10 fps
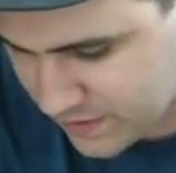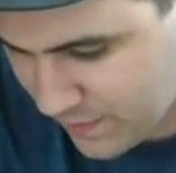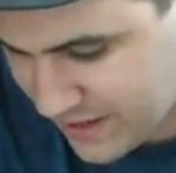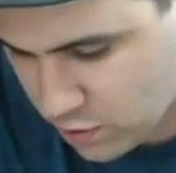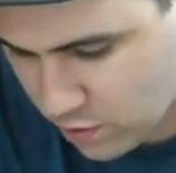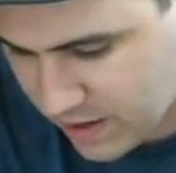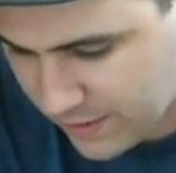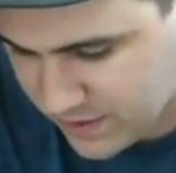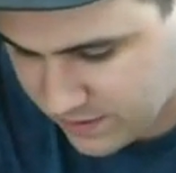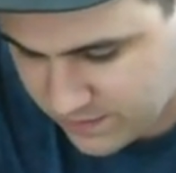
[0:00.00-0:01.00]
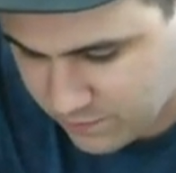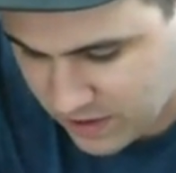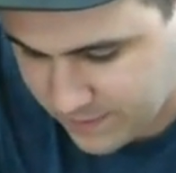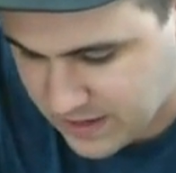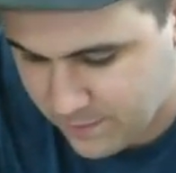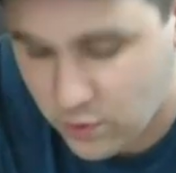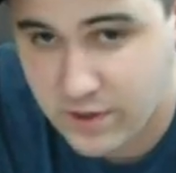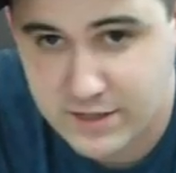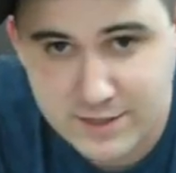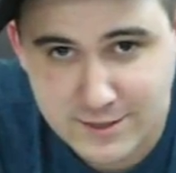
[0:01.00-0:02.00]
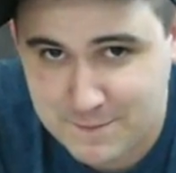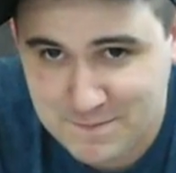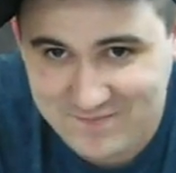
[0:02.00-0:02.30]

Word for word: the Manticore went up. John's went trying up to get points. this done in